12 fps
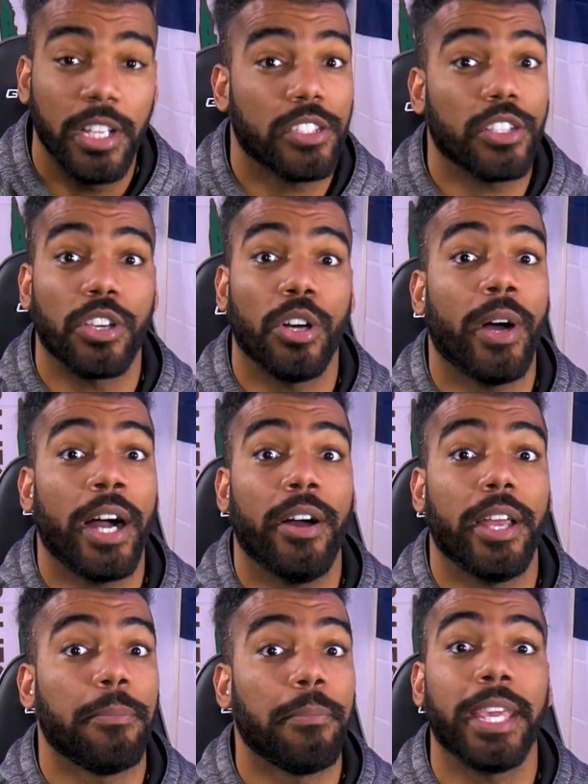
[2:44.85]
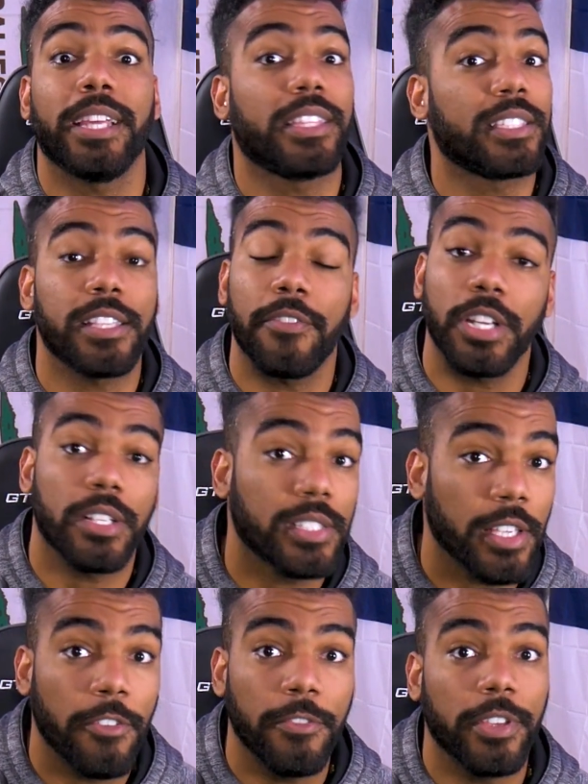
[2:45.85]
to go out and make the 7-on-7